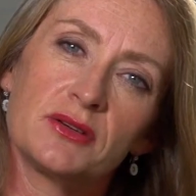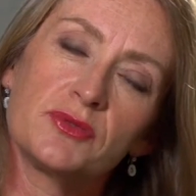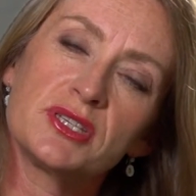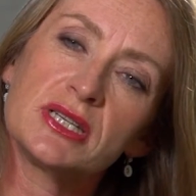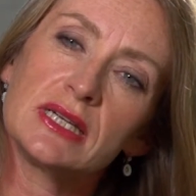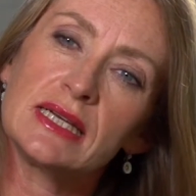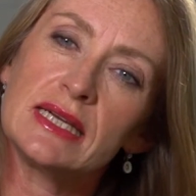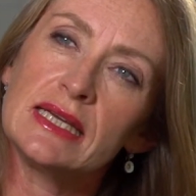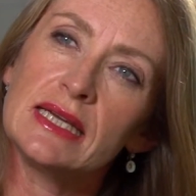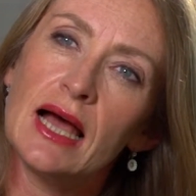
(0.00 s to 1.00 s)

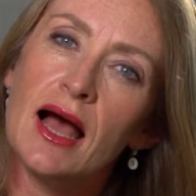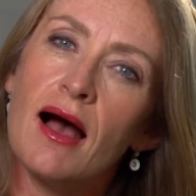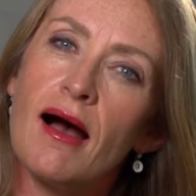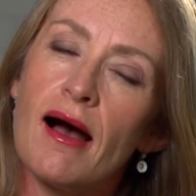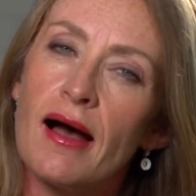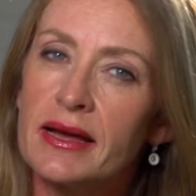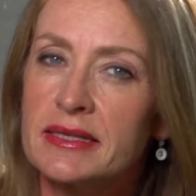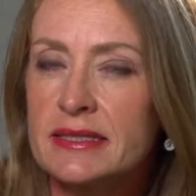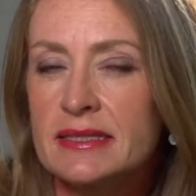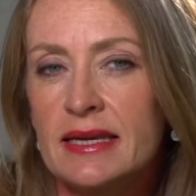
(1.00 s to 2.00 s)
originally I
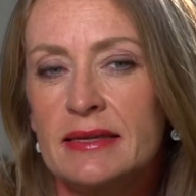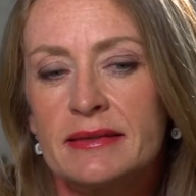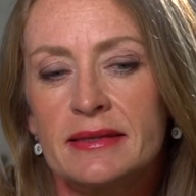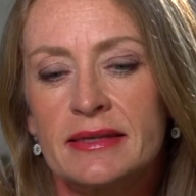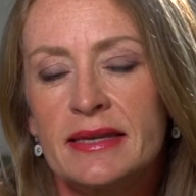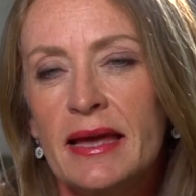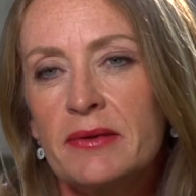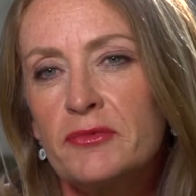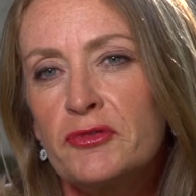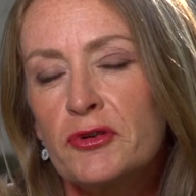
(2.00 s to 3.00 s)
understand that
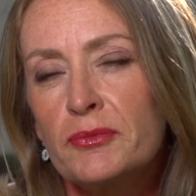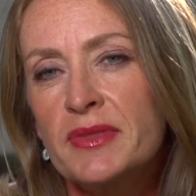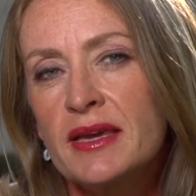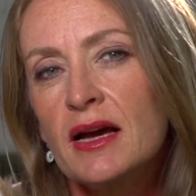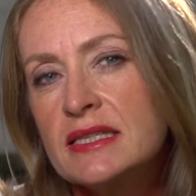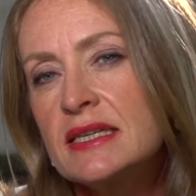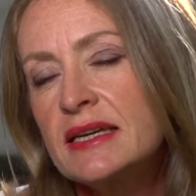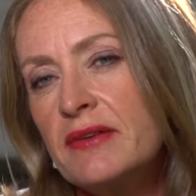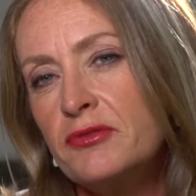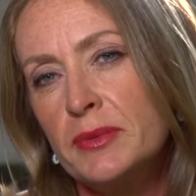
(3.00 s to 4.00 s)
the idea
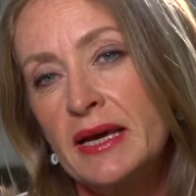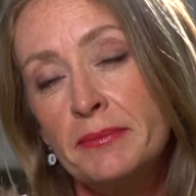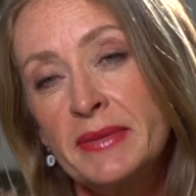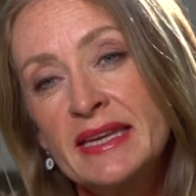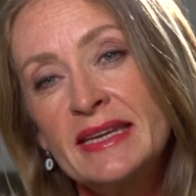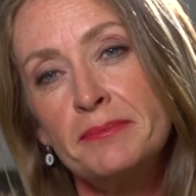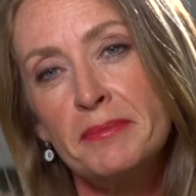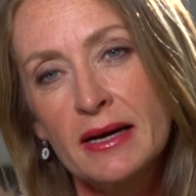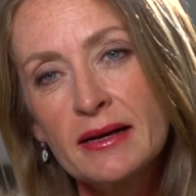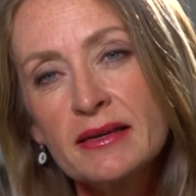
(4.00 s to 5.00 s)
came from an Armenian
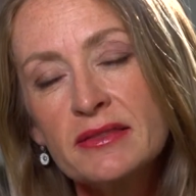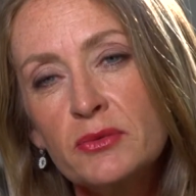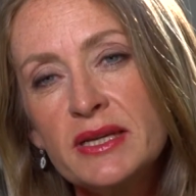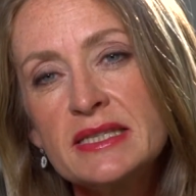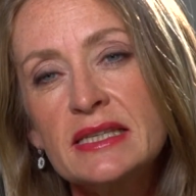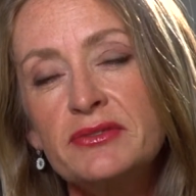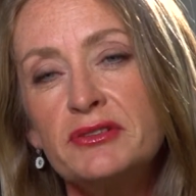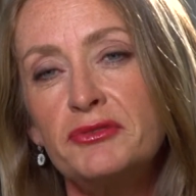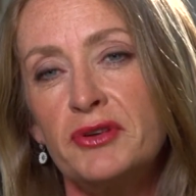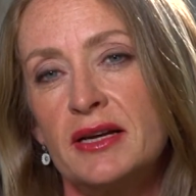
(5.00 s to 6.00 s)
monk that went to live
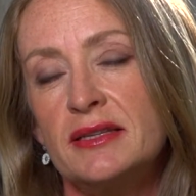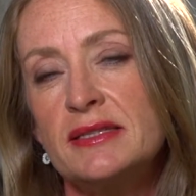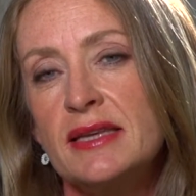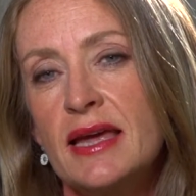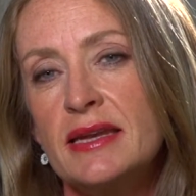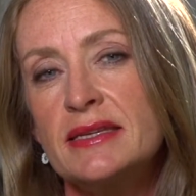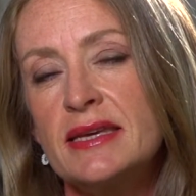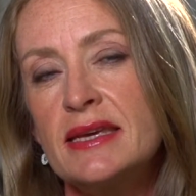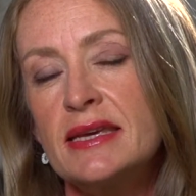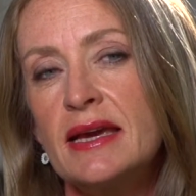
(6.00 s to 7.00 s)
in France, and
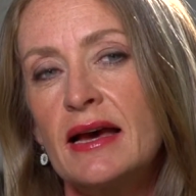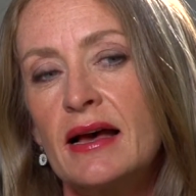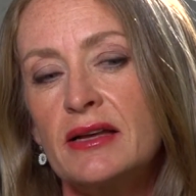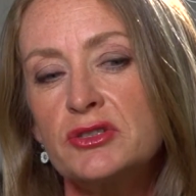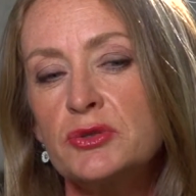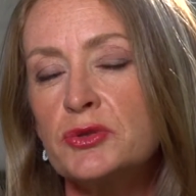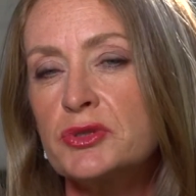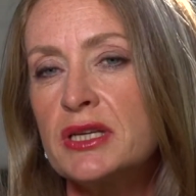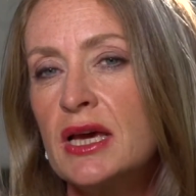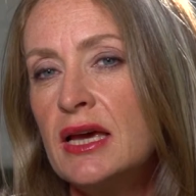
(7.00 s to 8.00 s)
he
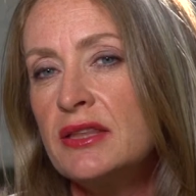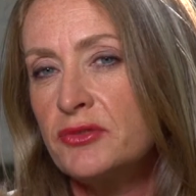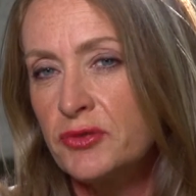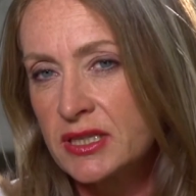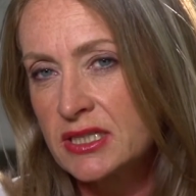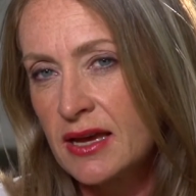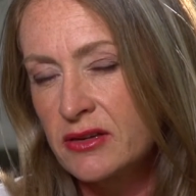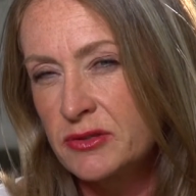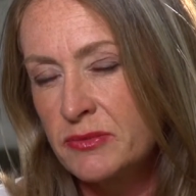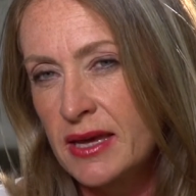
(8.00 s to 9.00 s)
taught the French how
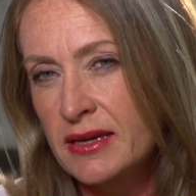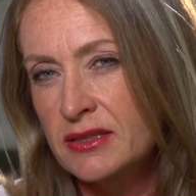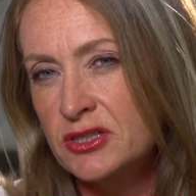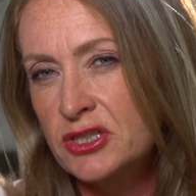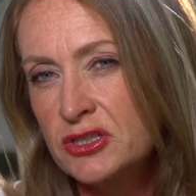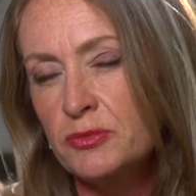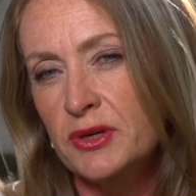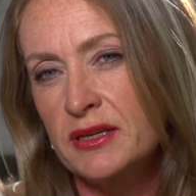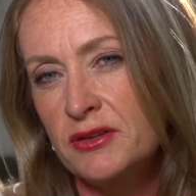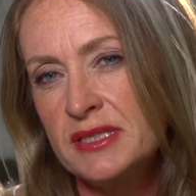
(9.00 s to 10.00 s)
to make
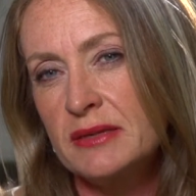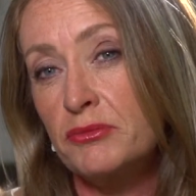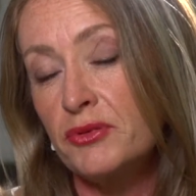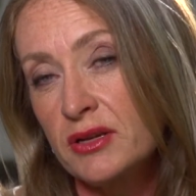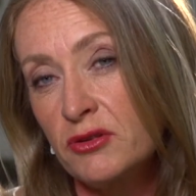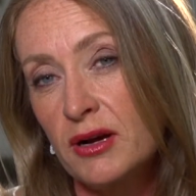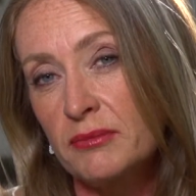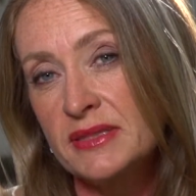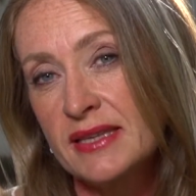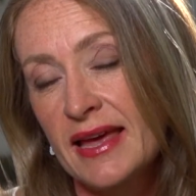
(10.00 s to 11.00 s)
gingerbread using
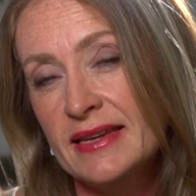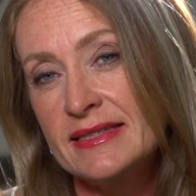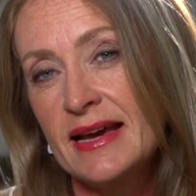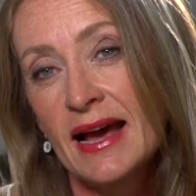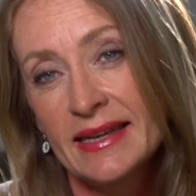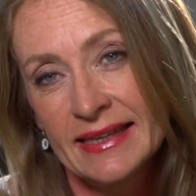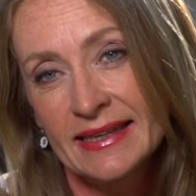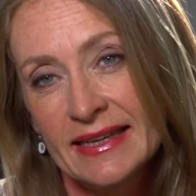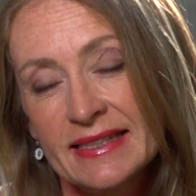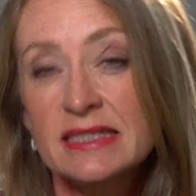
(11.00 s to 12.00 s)
breadcrumbs and honey
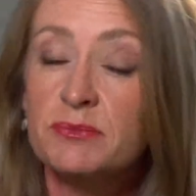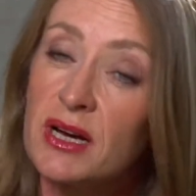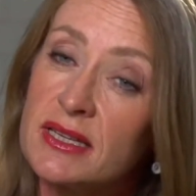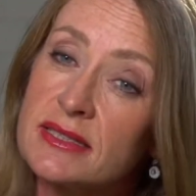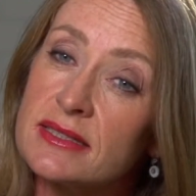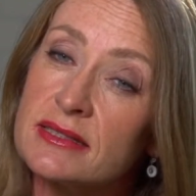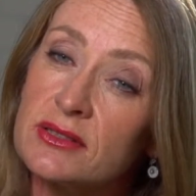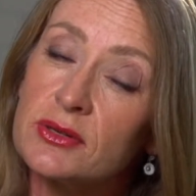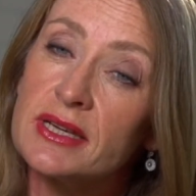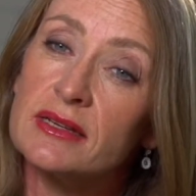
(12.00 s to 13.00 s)
and spices and
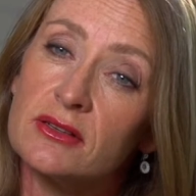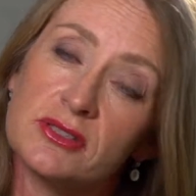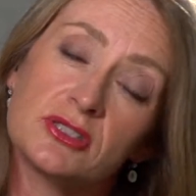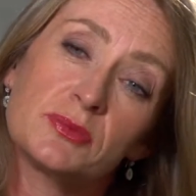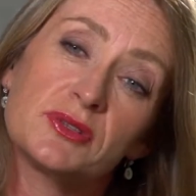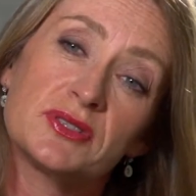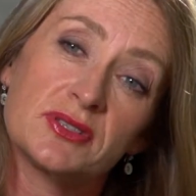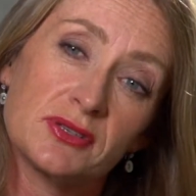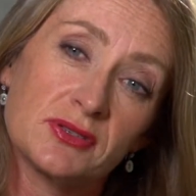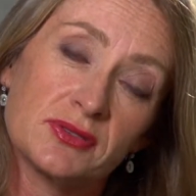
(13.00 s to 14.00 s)
cooking it on the top of the
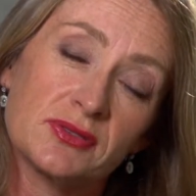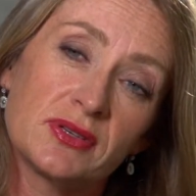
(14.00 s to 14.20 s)
stove.